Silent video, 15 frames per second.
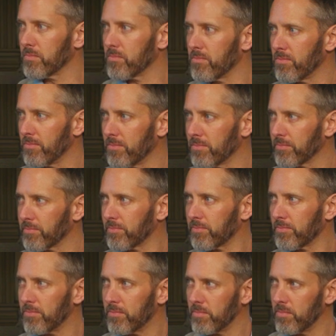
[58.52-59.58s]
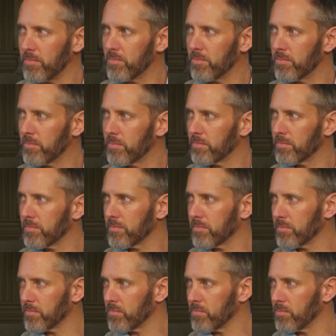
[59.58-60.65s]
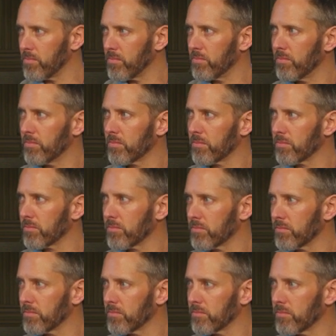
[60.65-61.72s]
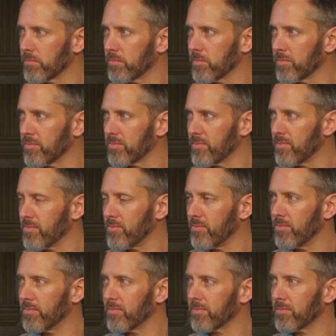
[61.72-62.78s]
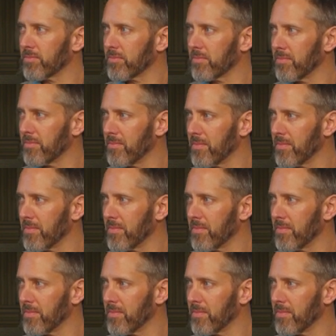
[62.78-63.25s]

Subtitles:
The person shown says nothing.